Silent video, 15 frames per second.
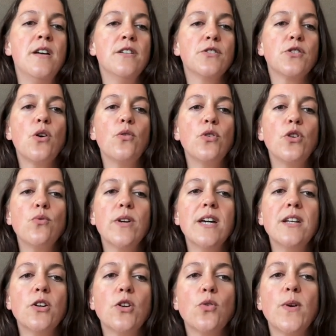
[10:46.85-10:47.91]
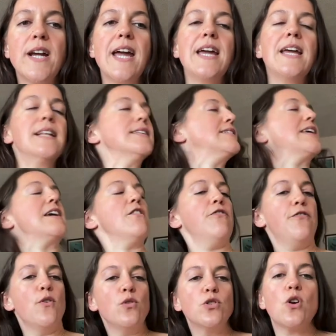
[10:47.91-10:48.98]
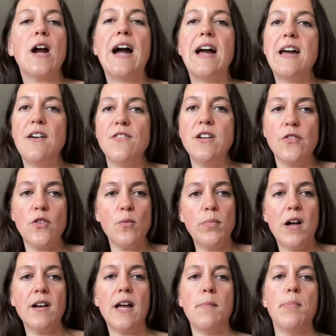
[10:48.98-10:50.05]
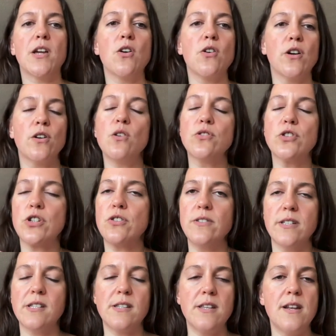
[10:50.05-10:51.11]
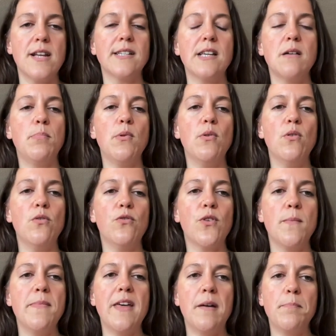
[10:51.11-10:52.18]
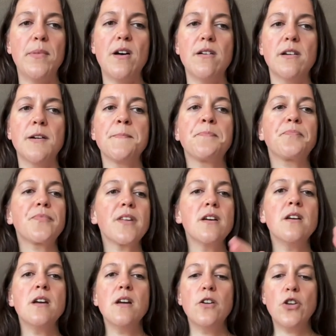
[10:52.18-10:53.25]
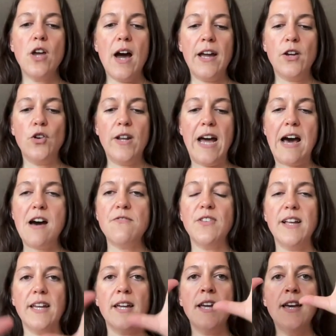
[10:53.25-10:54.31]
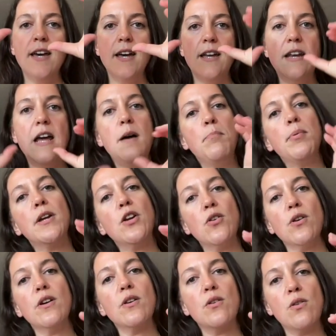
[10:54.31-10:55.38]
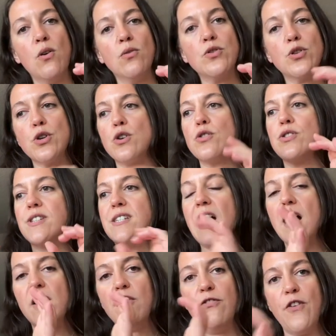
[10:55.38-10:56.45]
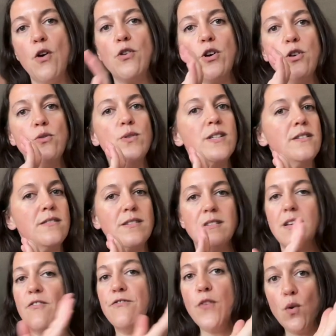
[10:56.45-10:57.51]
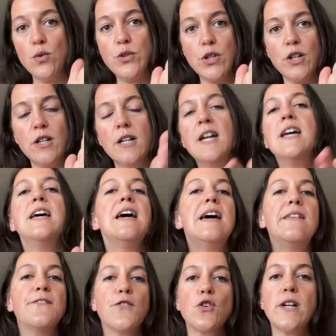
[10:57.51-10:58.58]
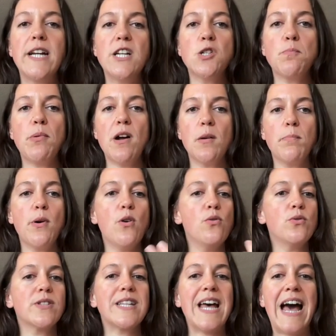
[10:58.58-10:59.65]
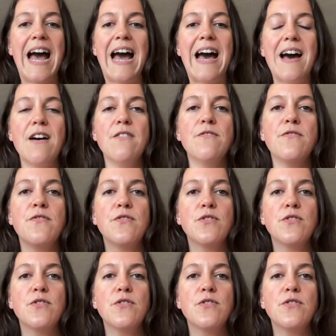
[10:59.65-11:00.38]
So you can create, say, a folder. I have another blog, Epicurean Culture. This is an example from that blog. I could have like an Epicurean Culture stock photos folder, and for each blog post have